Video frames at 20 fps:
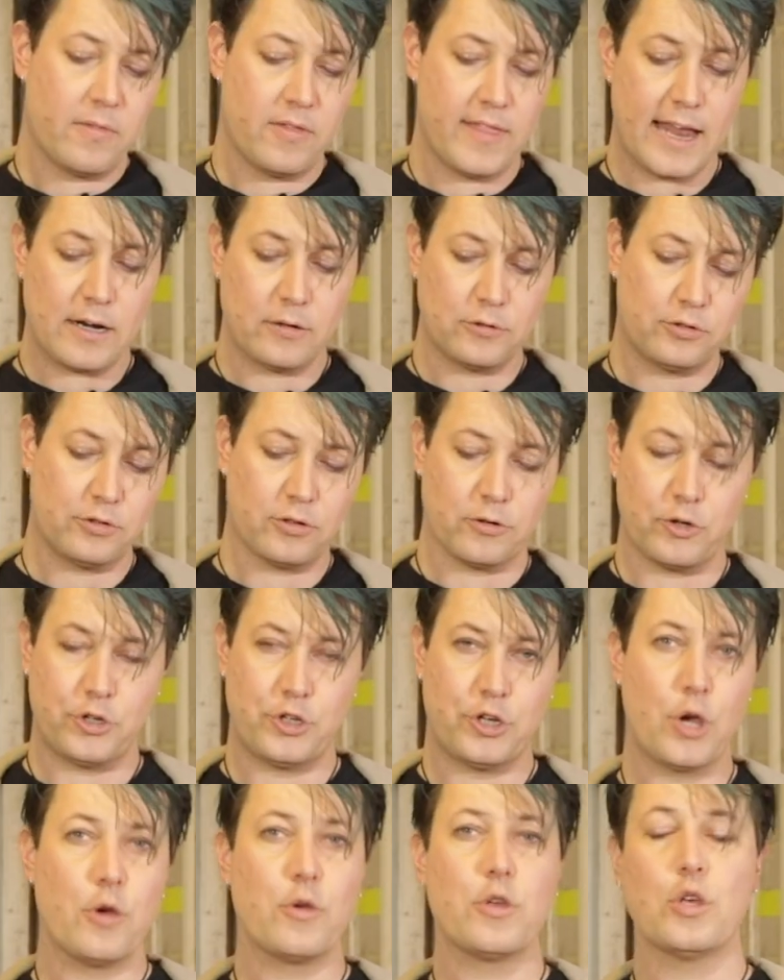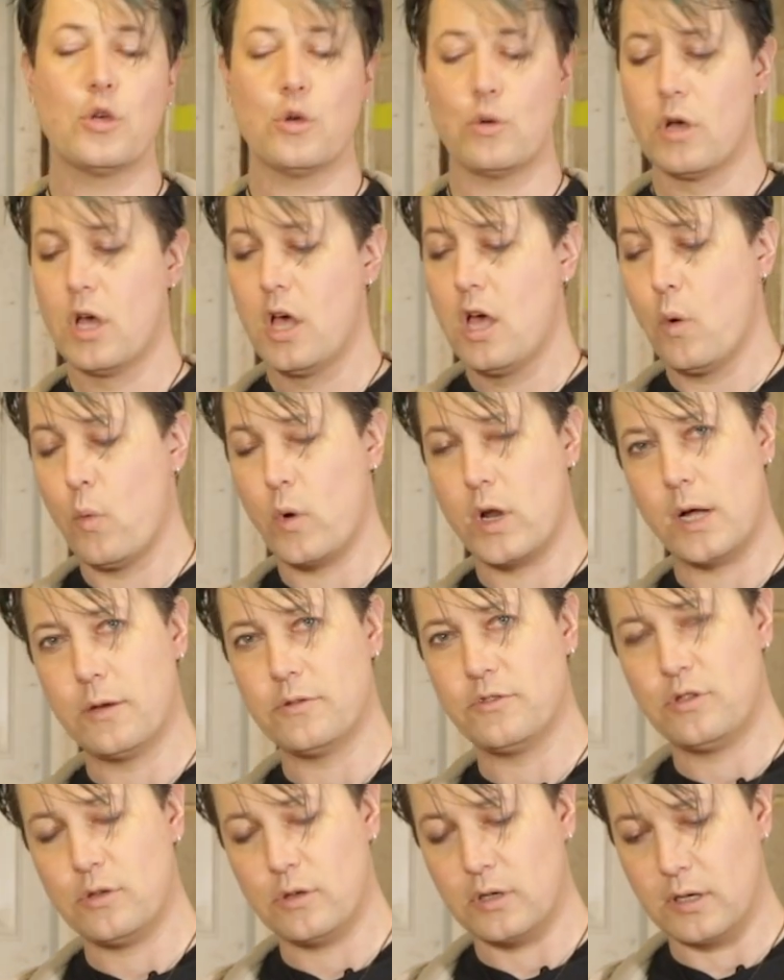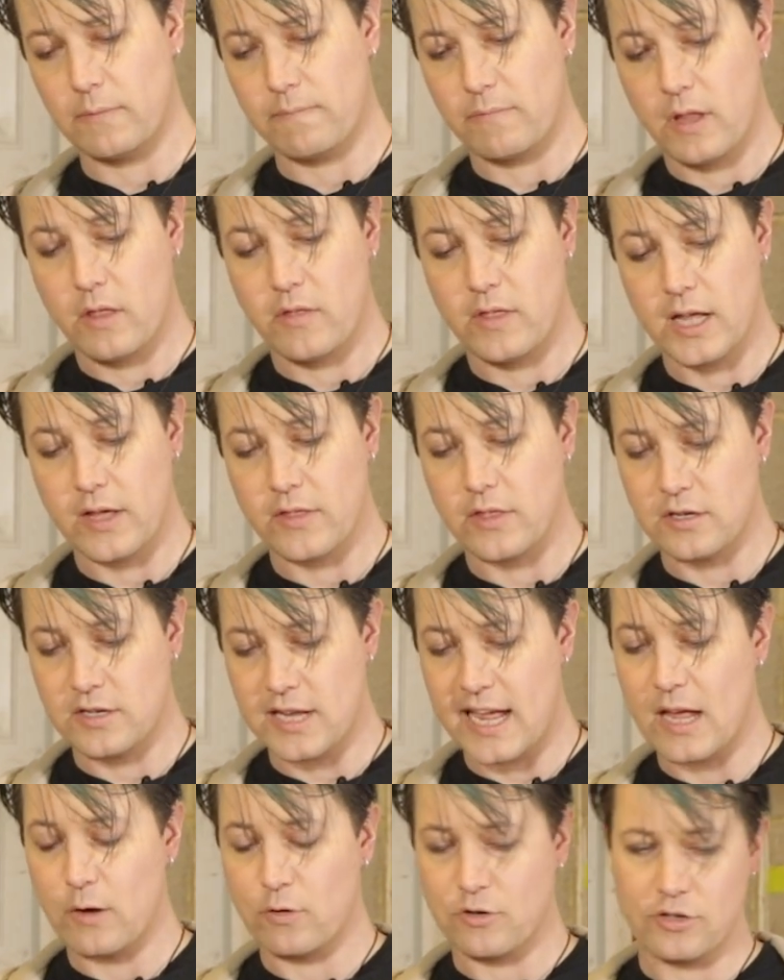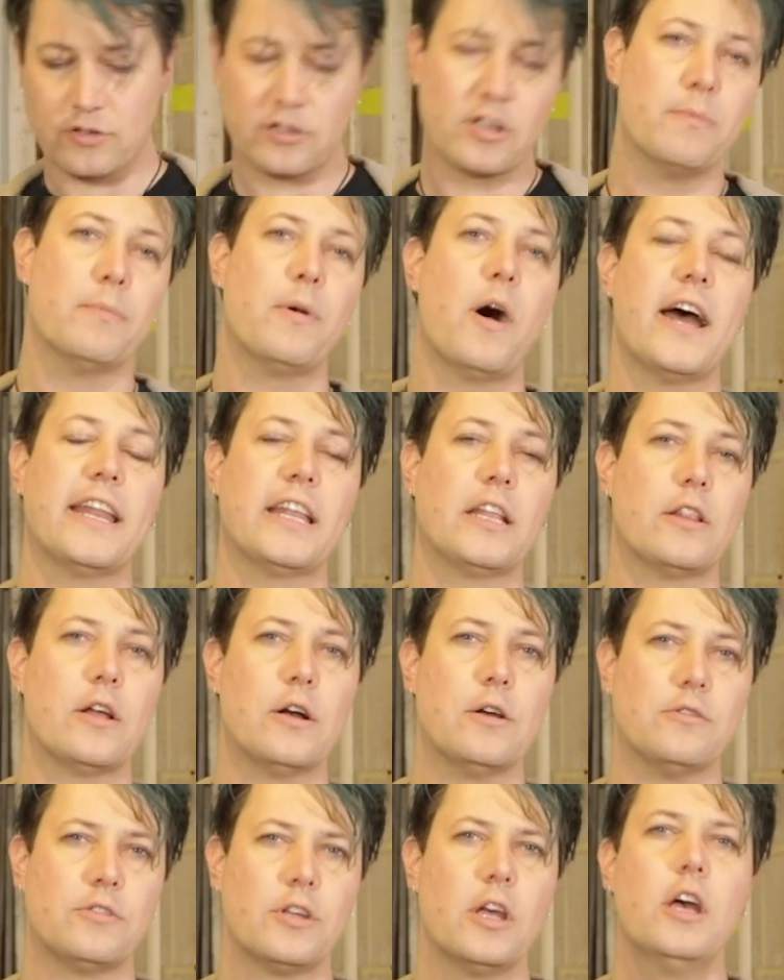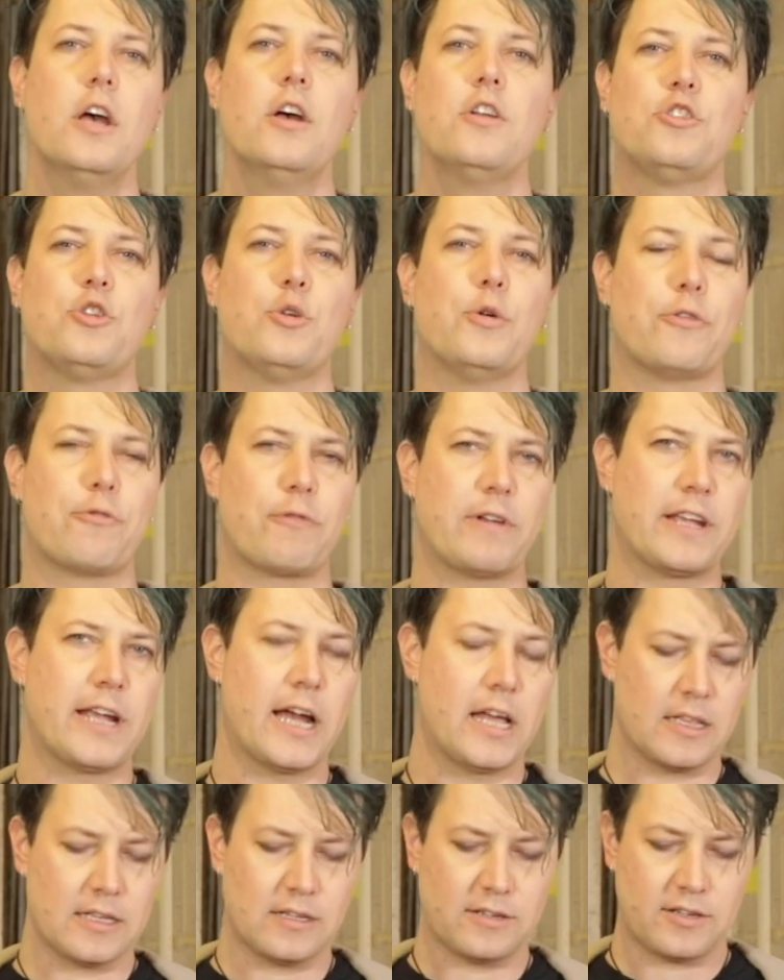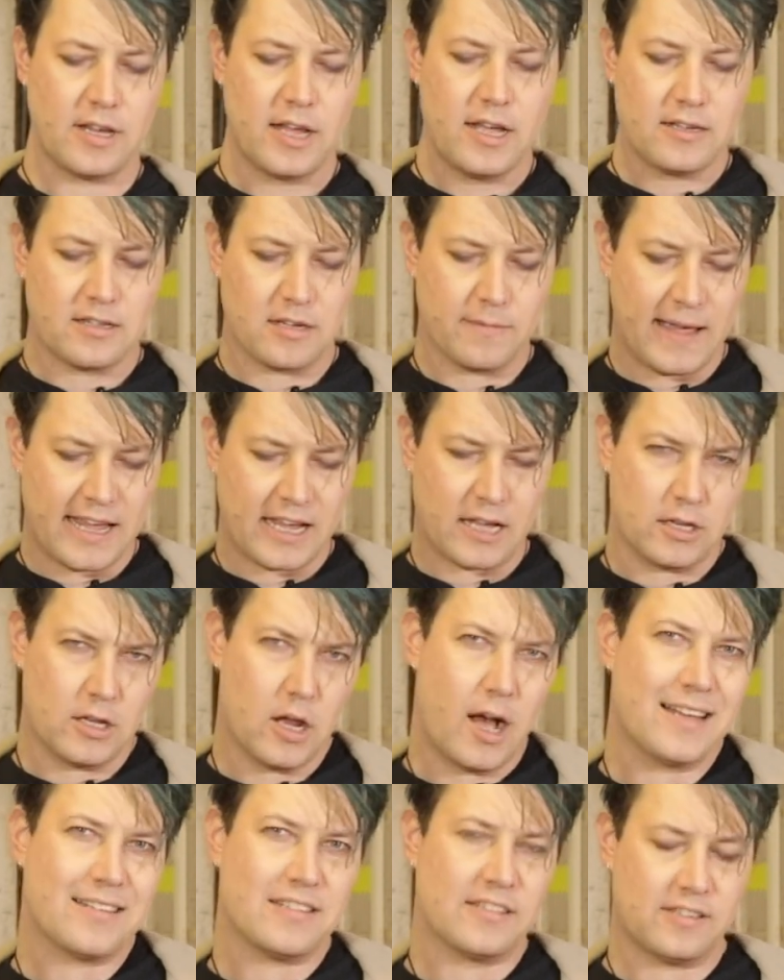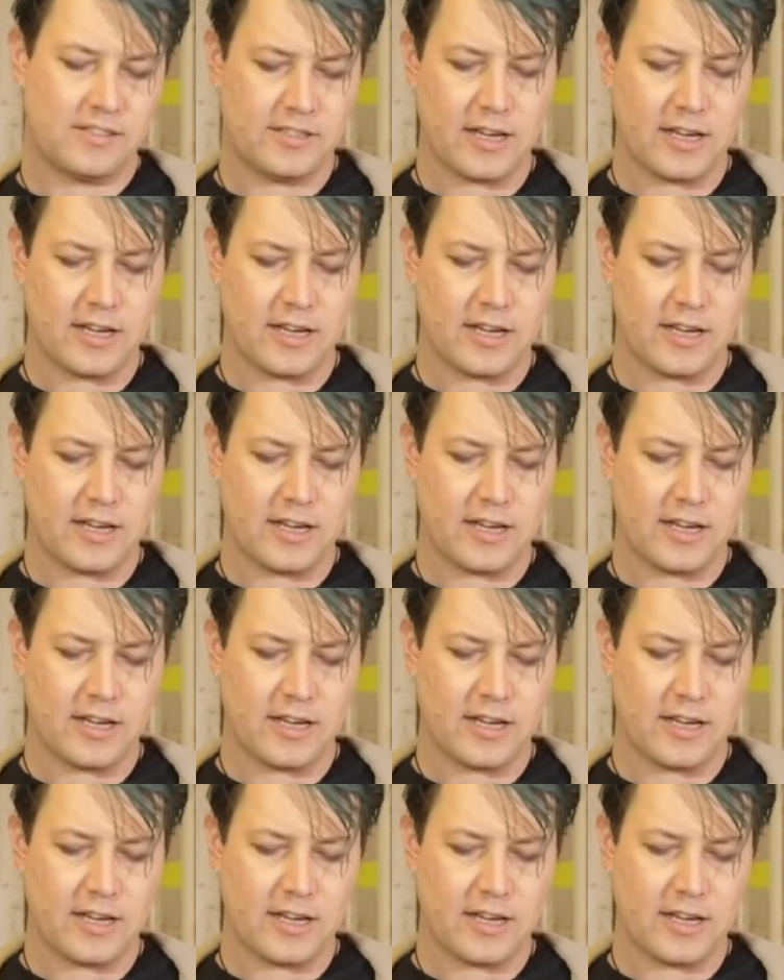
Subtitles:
that'll sort of show you what I was doing the other day with just combining those 2 or 3 colors to make it nice and